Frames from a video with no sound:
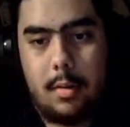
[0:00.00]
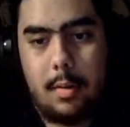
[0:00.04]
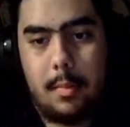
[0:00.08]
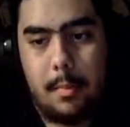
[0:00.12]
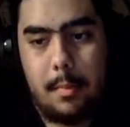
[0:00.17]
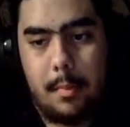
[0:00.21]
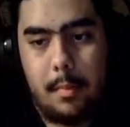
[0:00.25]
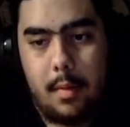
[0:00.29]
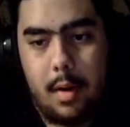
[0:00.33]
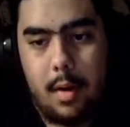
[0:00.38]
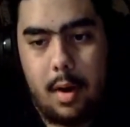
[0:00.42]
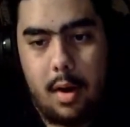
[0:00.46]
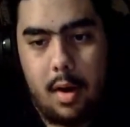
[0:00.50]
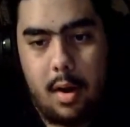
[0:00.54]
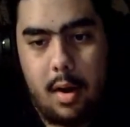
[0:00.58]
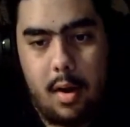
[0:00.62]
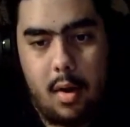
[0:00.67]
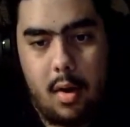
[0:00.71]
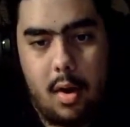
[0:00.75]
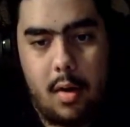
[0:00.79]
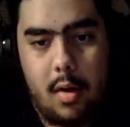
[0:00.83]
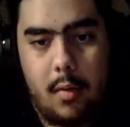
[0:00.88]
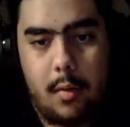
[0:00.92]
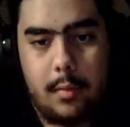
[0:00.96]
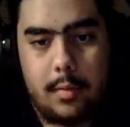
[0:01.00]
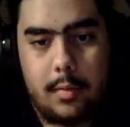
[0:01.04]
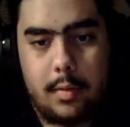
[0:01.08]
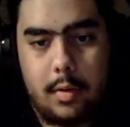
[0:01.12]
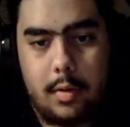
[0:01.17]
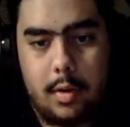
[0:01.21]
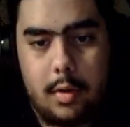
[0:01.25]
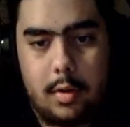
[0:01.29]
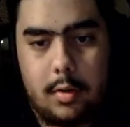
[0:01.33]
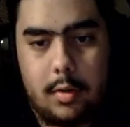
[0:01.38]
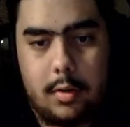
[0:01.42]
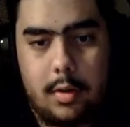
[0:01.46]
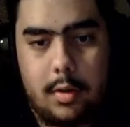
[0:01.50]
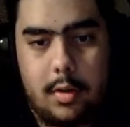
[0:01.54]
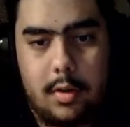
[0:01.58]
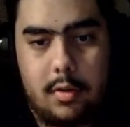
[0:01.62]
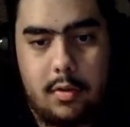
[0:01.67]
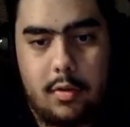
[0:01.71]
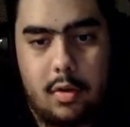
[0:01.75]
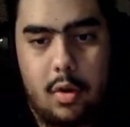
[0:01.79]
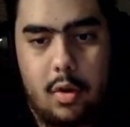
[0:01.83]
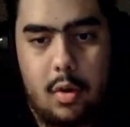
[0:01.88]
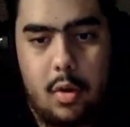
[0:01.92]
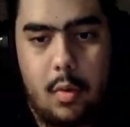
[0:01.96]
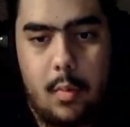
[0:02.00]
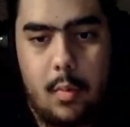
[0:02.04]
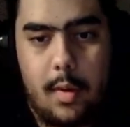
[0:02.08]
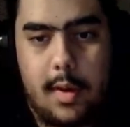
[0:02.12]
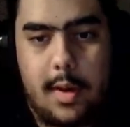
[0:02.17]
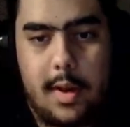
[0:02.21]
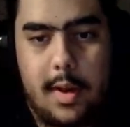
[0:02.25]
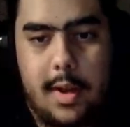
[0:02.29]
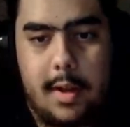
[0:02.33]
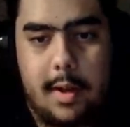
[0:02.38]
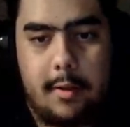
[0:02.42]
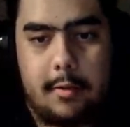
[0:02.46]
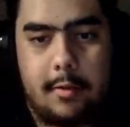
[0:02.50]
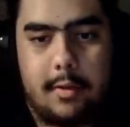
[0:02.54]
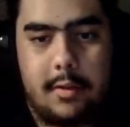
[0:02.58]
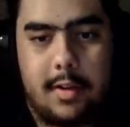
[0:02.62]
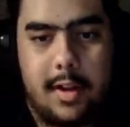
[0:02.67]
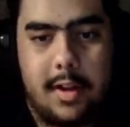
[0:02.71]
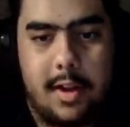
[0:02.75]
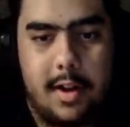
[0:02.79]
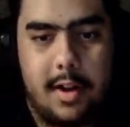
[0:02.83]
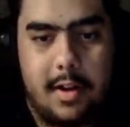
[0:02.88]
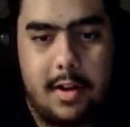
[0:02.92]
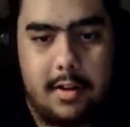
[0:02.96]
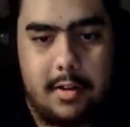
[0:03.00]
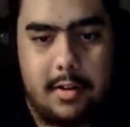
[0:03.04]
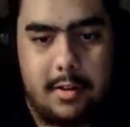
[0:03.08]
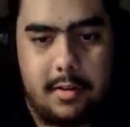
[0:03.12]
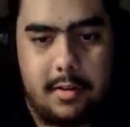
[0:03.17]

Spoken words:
But overall, there's no way out, and